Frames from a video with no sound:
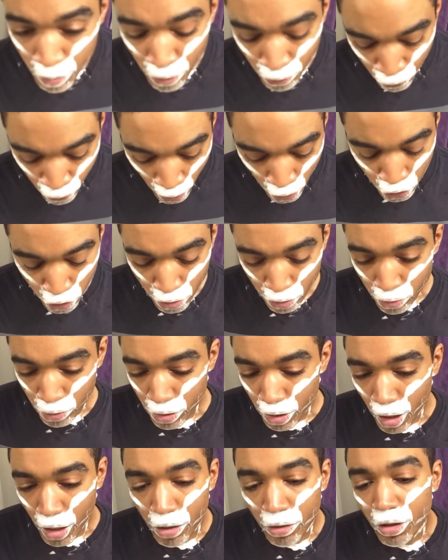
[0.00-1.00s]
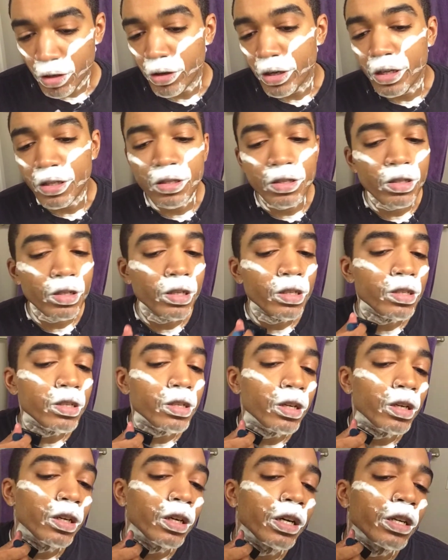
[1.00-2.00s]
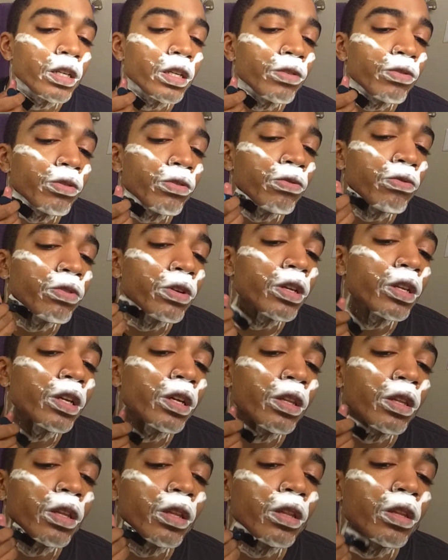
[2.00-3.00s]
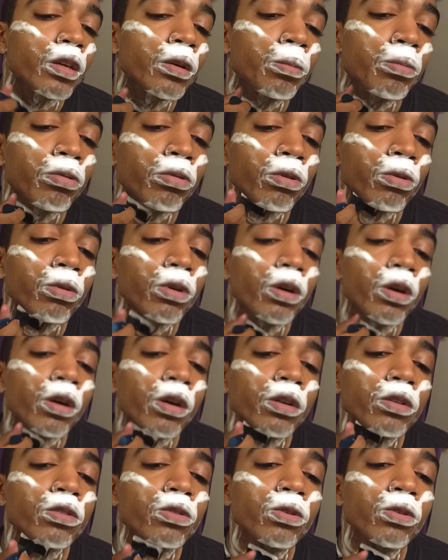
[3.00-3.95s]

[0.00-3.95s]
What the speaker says: professionals, I don't know, it's a different feeling than the Pro Guards